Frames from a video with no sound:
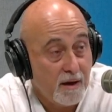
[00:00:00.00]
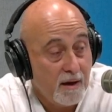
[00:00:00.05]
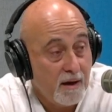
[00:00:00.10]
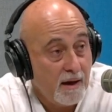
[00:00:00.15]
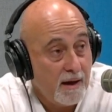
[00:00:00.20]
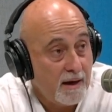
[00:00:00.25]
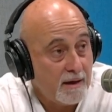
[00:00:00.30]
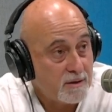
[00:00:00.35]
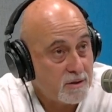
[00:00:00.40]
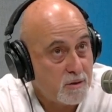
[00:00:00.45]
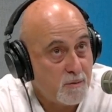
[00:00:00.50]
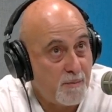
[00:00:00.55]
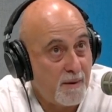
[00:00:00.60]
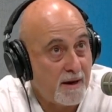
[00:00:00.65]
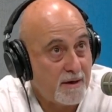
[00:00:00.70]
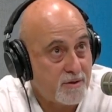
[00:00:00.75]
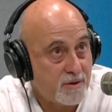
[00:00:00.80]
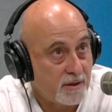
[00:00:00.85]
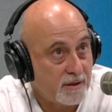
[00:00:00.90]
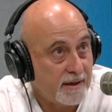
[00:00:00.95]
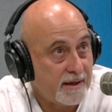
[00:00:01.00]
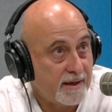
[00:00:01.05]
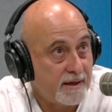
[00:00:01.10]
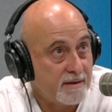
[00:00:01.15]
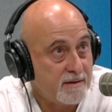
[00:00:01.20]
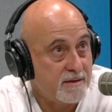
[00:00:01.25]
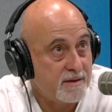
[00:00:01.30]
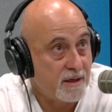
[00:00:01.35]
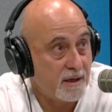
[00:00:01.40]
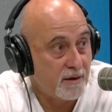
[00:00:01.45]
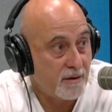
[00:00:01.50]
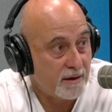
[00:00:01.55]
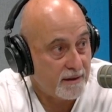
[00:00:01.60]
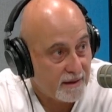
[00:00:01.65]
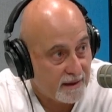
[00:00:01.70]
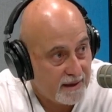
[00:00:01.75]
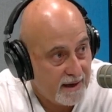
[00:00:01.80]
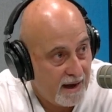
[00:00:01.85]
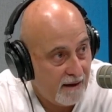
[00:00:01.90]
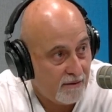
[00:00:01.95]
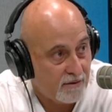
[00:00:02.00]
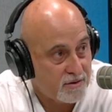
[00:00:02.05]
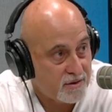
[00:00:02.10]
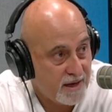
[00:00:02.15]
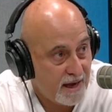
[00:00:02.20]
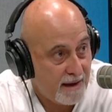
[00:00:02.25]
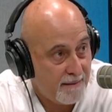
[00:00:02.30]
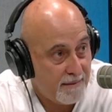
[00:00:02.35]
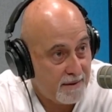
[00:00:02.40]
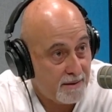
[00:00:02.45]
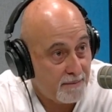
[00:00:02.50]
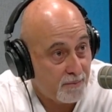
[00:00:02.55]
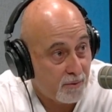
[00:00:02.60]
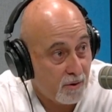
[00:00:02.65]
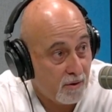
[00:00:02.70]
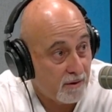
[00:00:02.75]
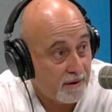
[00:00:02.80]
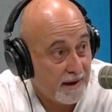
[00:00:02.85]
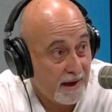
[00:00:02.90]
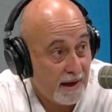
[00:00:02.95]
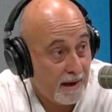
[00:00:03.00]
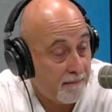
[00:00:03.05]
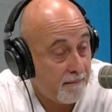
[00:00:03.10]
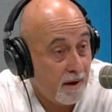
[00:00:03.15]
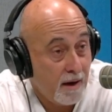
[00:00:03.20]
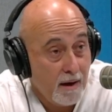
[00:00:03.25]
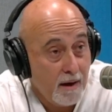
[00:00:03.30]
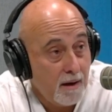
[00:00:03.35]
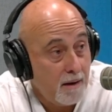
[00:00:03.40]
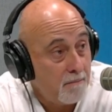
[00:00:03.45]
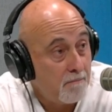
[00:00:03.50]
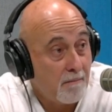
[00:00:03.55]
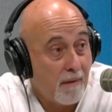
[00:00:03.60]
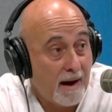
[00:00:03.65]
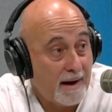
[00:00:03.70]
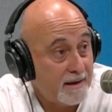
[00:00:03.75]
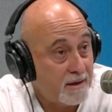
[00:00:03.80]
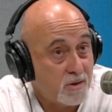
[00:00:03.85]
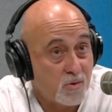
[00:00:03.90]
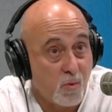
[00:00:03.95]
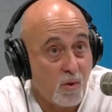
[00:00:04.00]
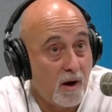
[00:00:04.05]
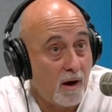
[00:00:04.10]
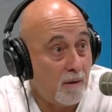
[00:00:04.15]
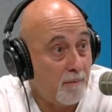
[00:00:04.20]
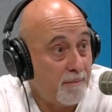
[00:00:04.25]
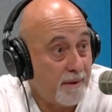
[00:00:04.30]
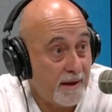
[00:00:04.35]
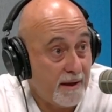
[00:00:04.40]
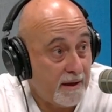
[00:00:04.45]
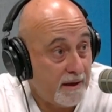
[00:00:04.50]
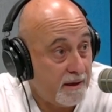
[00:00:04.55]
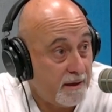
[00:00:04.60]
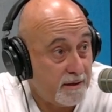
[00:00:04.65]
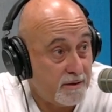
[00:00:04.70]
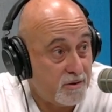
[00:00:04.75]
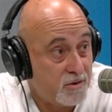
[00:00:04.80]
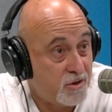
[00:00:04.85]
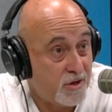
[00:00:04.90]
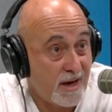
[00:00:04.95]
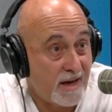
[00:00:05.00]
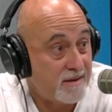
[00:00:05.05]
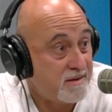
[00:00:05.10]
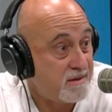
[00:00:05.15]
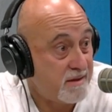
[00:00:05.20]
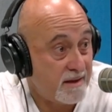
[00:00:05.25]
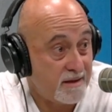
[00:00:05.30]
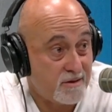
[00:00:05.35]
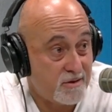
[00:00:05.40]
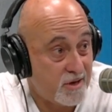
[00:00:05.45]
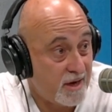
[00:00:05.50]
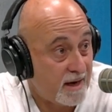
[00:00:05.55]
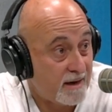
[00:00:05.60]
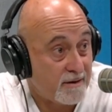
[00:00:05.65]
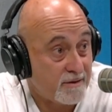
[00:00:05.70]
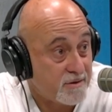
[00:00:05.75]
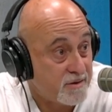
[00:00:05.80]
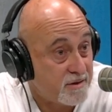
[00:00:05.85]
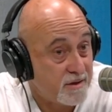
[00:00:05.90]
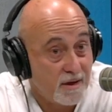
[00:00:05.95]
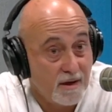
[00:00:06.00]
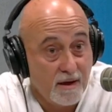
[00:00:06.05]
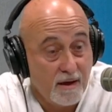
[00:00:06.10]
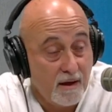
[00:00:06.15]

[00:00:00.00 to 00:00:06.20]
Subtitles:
especially considering the college game and the pro game might as well be chess and checkers.